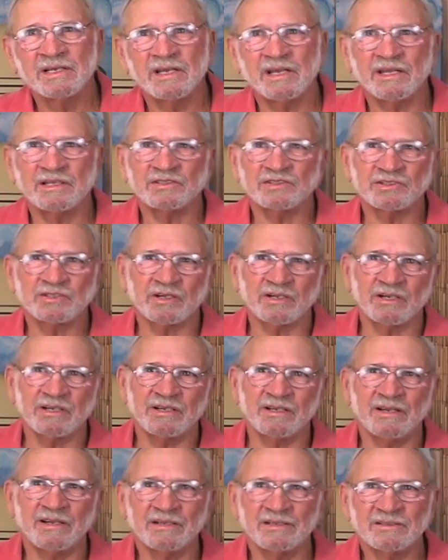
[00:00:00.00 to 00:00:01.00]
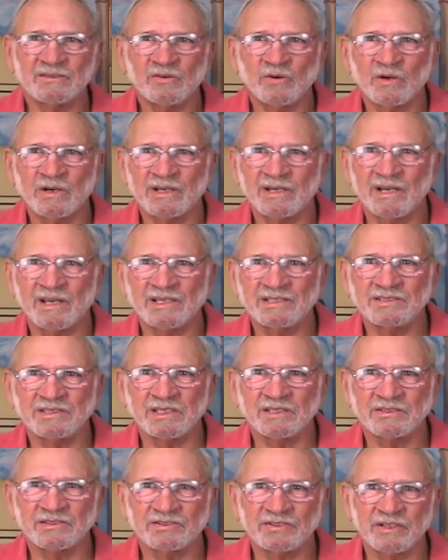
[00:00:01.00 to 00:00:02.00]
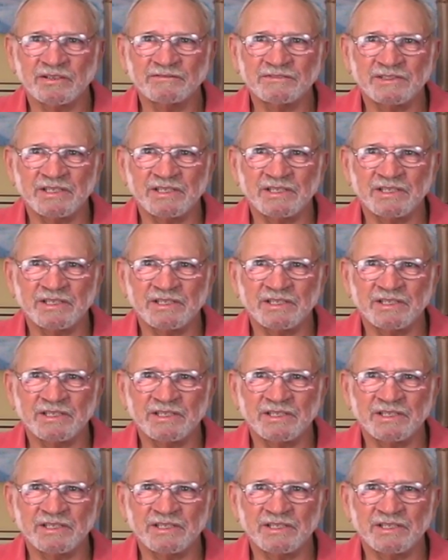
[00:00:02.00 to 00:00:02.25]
and started organizing a surf